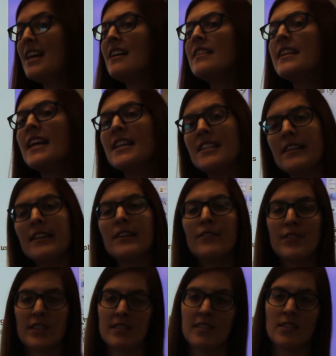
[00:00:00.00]
The idea of
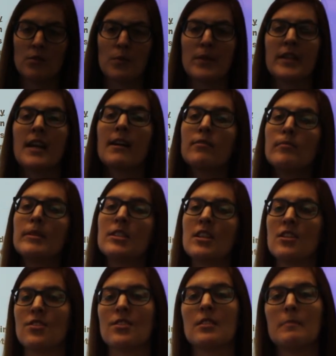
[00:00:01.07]
this is when the government
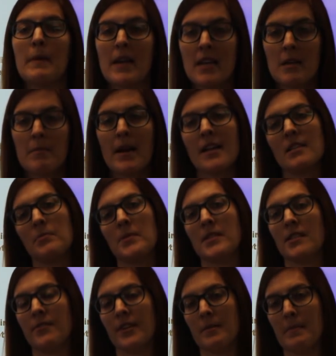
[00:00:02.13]
changes spending by a
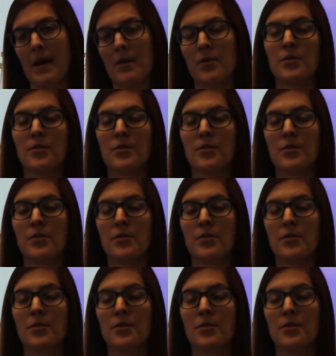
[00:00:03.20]
specific amount